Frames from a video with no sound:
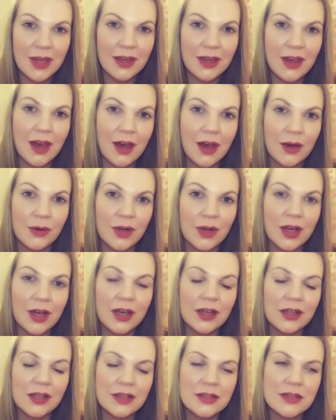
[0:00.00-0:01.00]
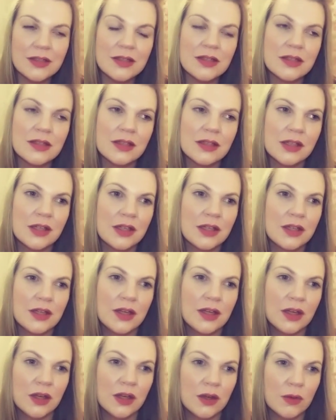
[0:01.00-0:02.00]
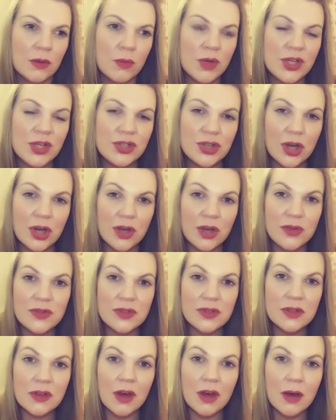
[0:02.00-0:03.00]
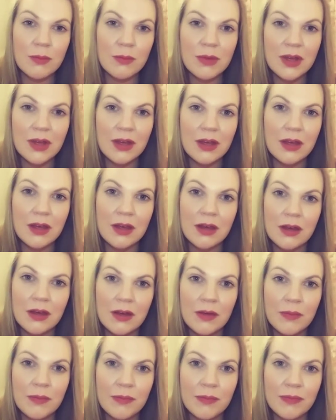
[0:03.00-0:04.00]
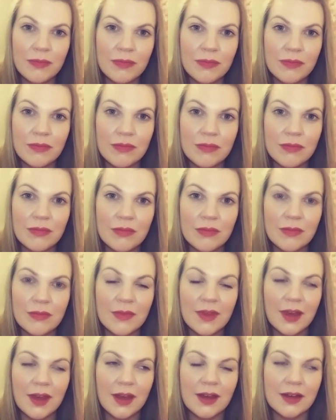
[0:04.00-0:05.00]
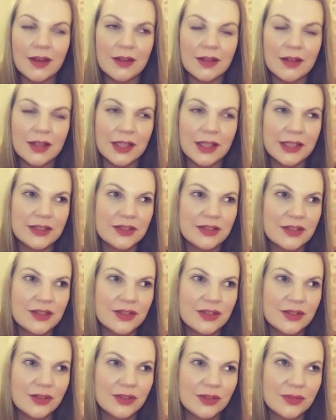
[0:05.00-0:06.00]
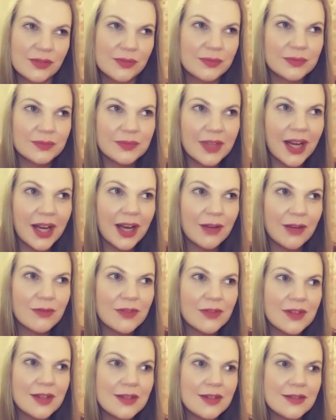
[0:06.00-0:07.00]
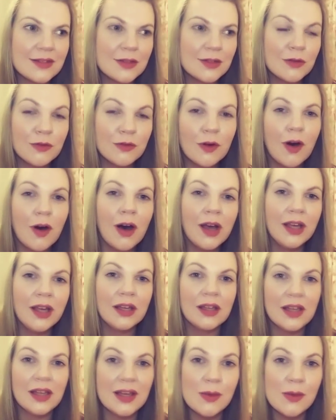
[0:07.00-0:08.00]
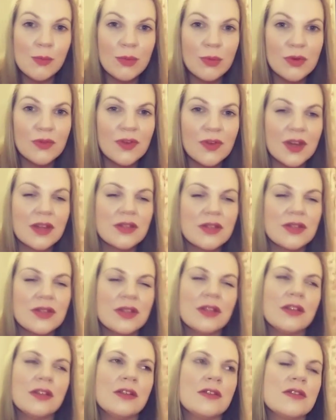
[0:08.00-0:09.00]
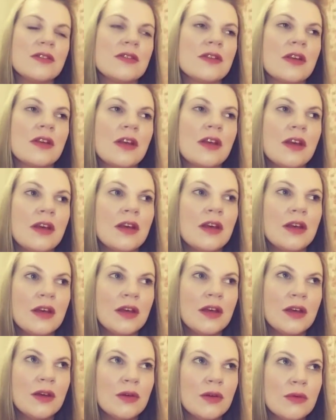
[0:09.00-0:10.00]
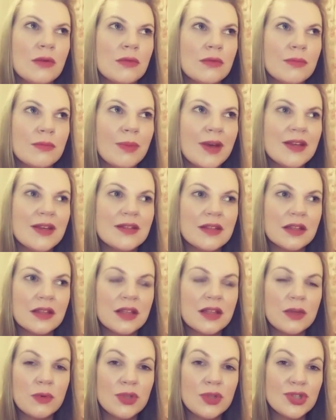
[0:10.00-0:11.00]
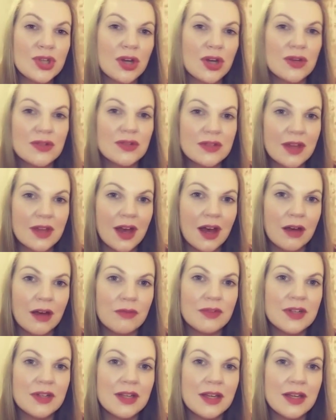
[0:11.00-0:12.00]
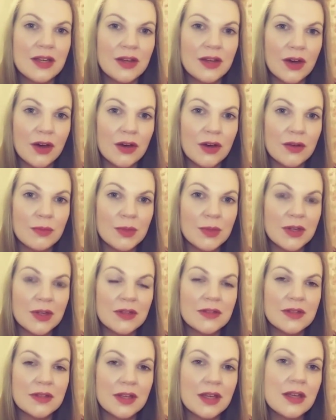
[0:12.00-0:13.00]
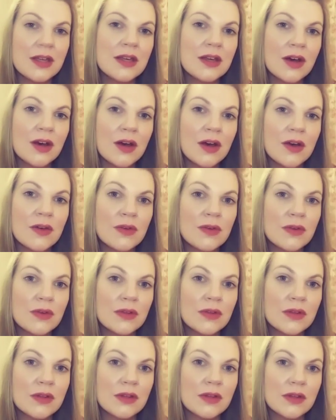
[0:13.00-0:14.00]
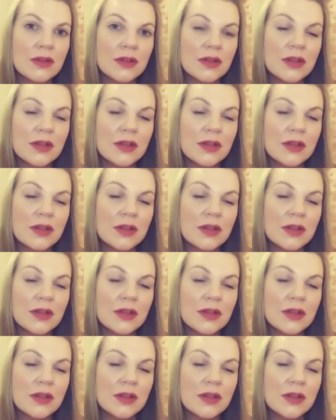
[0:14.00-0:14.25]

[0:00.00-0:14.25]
uh, and have these divine imperfections. Basically, we chose to have an ego because the ego um, can help us grow a lot more. We can